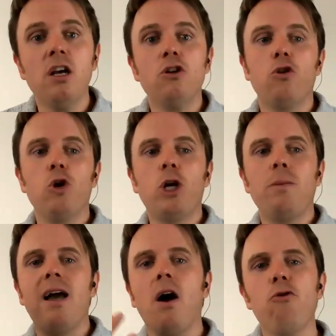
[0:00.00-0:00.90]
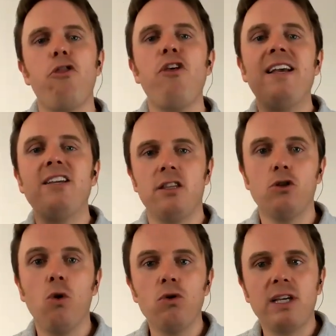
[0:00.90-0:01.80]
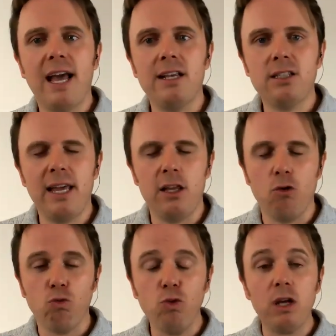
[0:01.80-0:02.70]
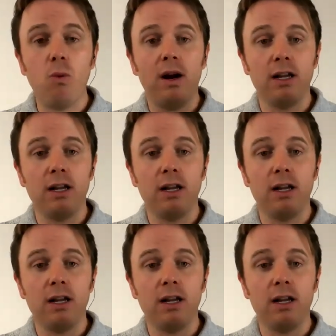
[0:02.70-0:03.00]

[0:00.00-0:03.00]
So there could be other things in this whole cascade, and you really want